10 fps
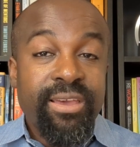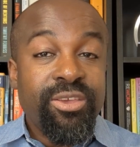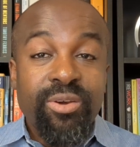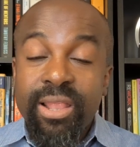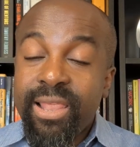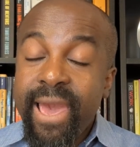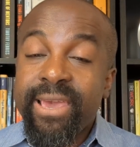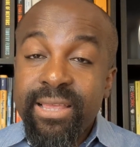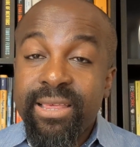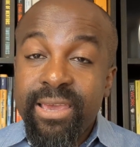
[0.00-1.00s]
you're
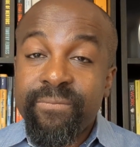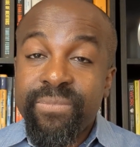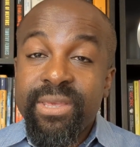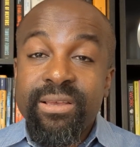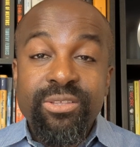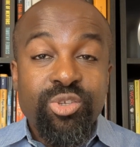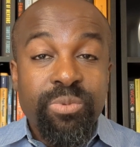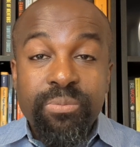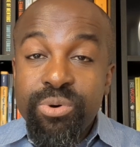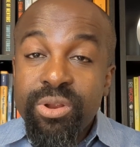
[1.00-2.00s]
likely to be
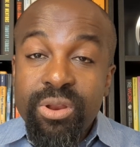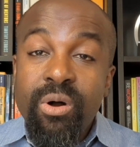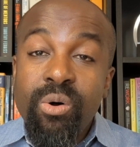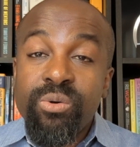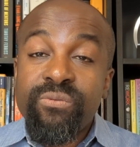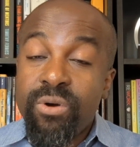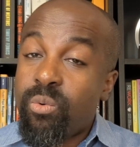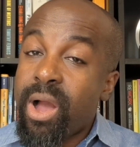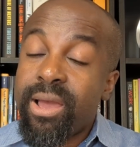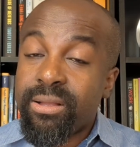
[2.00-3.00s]
put on hold for a
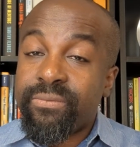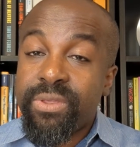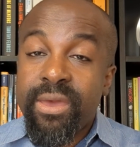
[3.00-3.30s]
while.